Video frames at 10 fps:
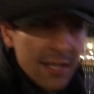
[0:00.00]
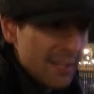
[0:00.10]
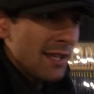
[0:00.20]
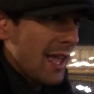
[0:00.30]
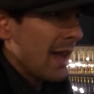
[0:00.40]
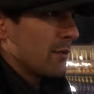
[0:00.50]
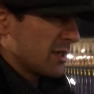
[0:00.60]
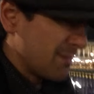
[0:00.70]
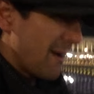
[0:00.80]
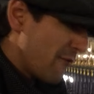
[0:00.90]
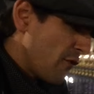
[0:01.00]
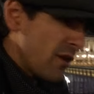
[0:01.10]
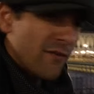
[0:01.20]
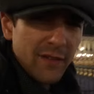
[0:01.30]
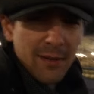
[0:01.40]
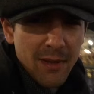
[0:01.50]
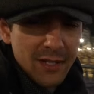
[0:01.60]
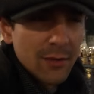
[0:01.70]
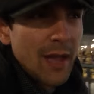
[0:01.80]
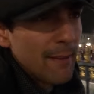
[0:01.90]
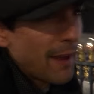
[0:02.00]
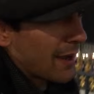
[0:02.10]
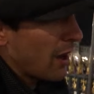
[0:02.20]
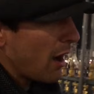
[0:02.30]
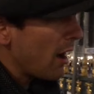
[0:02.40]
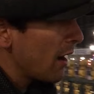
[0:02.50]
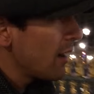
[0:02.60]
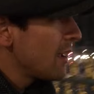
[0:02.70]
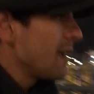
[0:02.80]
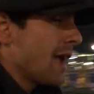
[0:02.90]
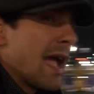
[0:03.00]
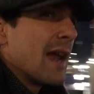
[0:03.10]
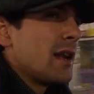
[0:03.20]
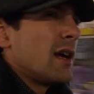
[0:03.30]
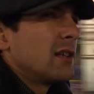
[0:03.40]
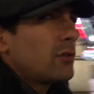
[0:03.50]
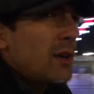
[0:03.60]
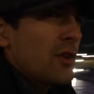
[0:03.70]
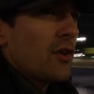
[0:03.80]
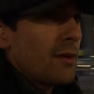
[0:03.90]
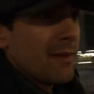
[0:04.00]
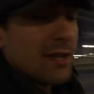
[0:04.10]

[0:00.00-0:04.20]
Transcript: Disneyland, which is about 40 or 50 minutes away by car and uh, 20 or 30